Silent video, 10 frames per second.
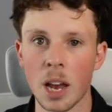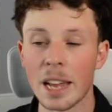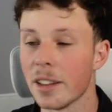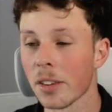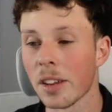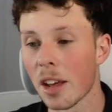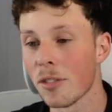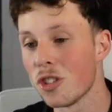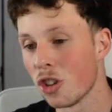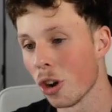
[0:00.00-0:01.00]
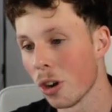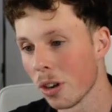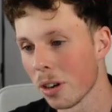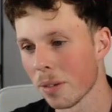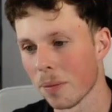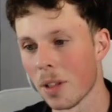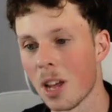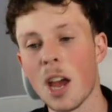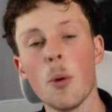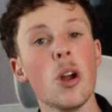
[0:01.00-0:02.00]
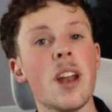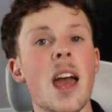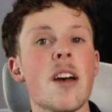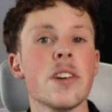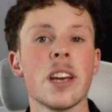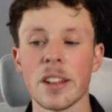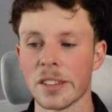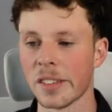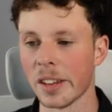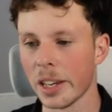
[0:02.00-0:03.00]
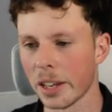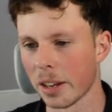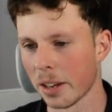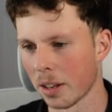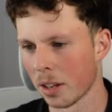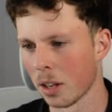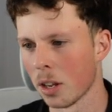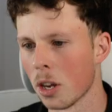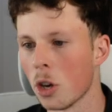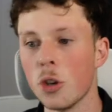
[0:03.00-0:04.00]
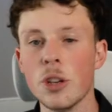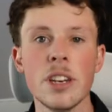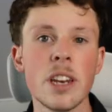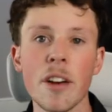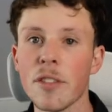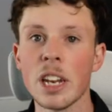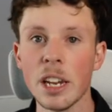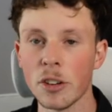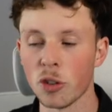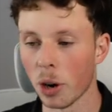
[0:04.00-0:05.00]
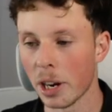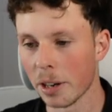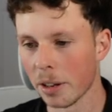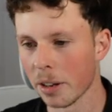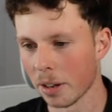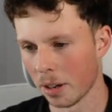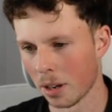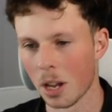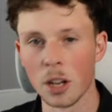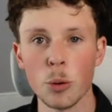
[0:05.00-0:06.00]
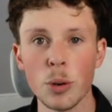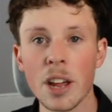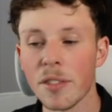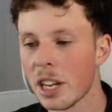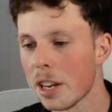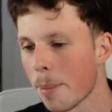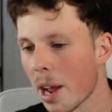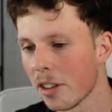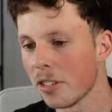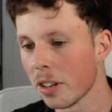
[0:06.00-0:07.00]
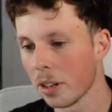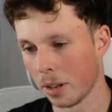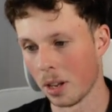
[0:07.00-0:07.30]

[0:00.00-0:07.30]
It doesn't ever churn. It won't ever get sick. You never need to train it. You will never need to manage it.